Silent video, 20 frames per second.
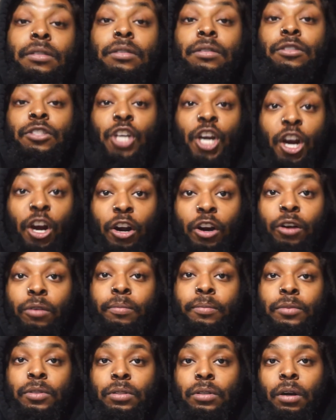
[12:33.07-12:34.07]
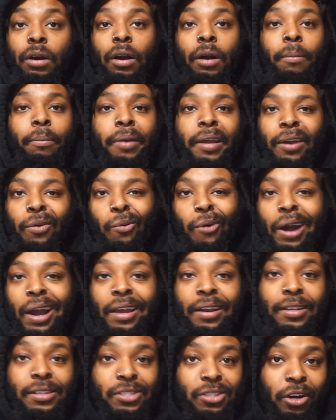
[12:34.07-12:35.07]
terms are being
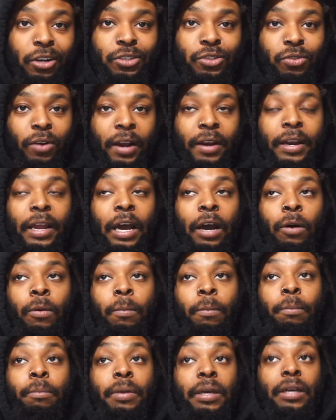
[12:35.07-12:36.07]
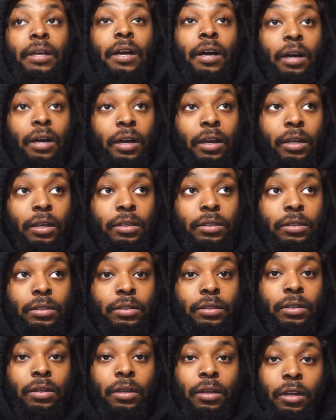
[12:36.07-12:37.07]
widely searched right now because
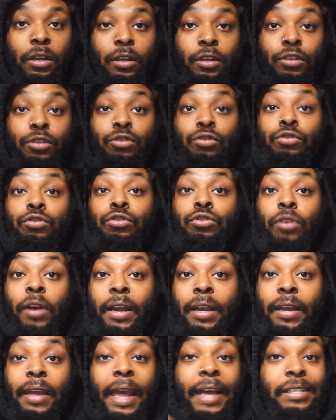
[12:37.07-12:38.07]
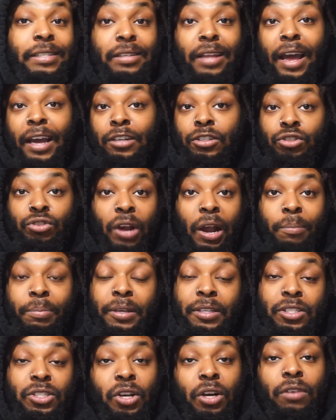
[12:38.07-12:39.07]
Drake has not dropped
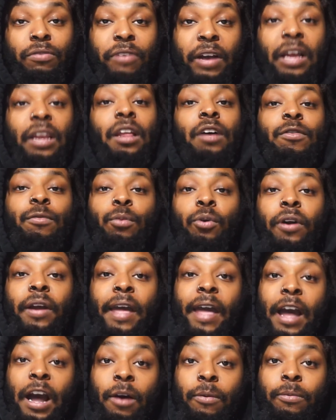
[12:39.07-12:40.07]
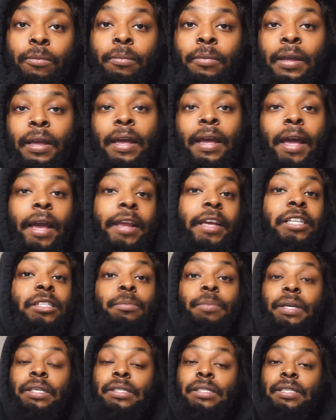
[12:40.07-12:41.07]
his Certified Lover Boy album, and he's
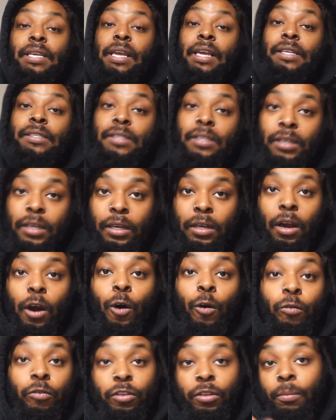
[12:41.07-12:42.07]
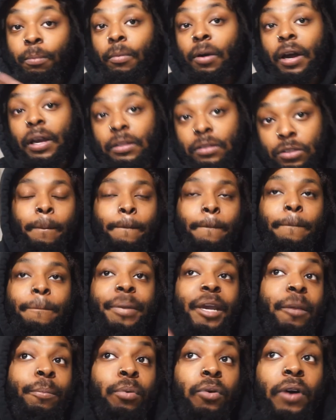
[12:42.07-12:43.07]
been teasing it over the months.
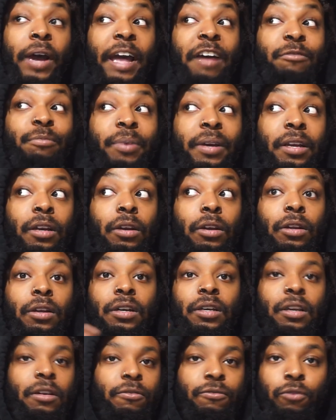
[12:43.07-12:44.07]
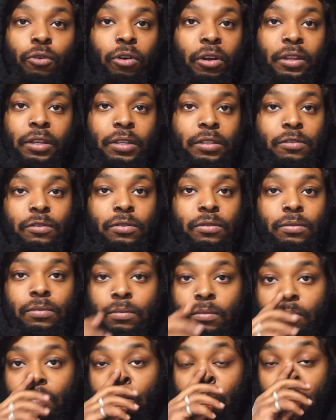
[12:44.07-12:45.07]
People have been looking for this,
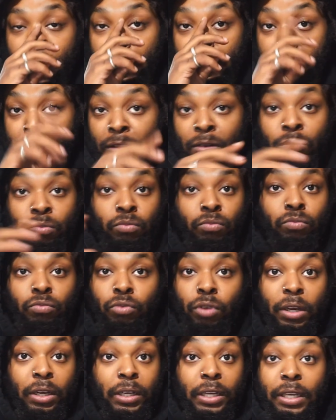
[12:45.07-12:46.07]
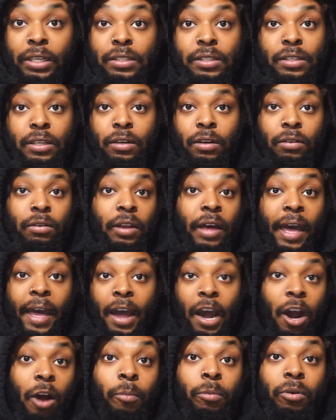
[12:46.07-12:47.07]
like the release and the
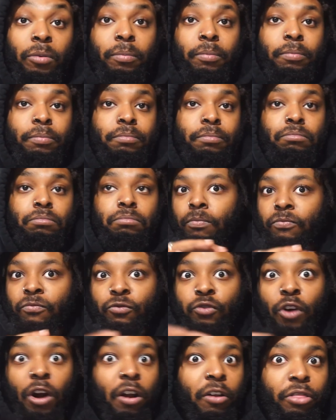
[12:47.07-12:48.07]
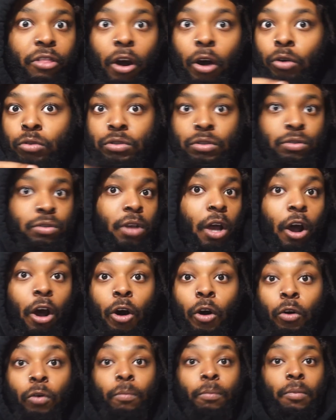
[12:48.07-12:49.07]
album, for those
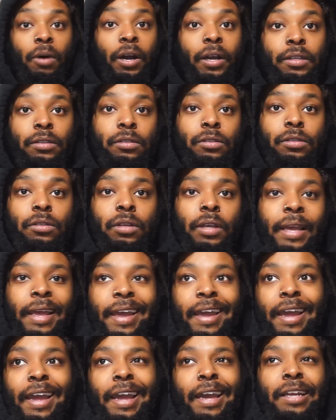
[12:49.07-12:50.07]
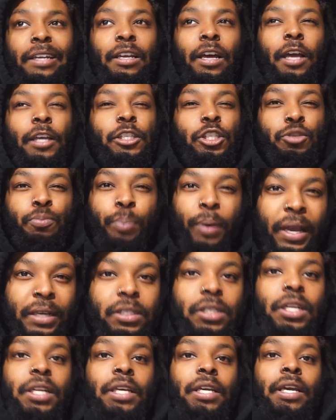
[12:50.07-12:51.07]
whole months. And
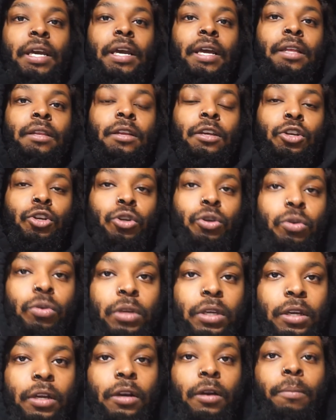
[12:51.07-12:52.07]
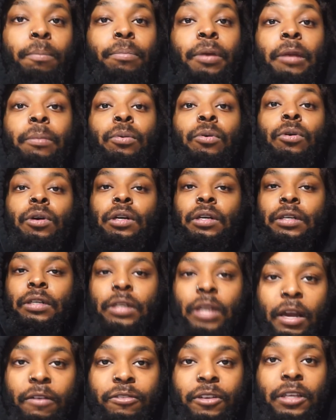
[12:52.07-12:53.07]
especially in the new year, people are
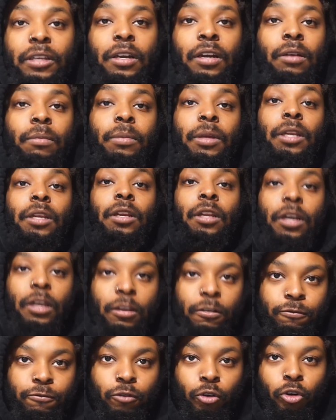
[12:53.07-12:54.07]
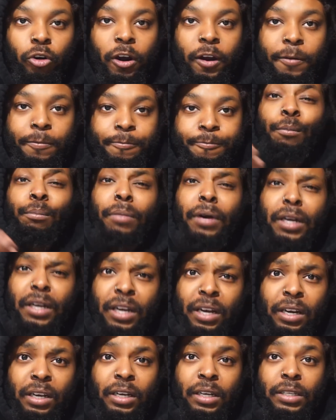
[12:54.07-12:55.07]
definitely gonna be looking for it
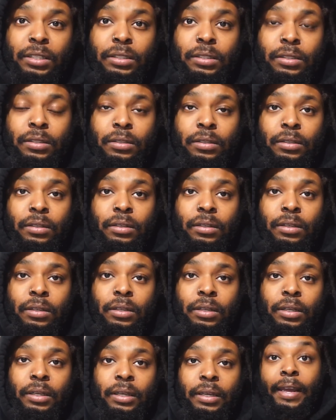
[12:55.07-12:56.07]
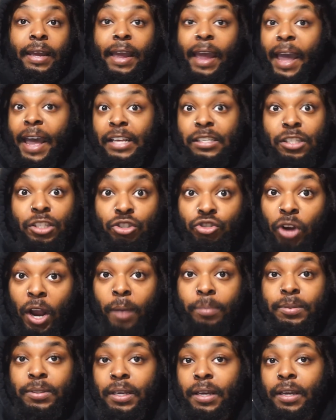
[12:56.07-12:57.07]
because it hasn't dropped yet.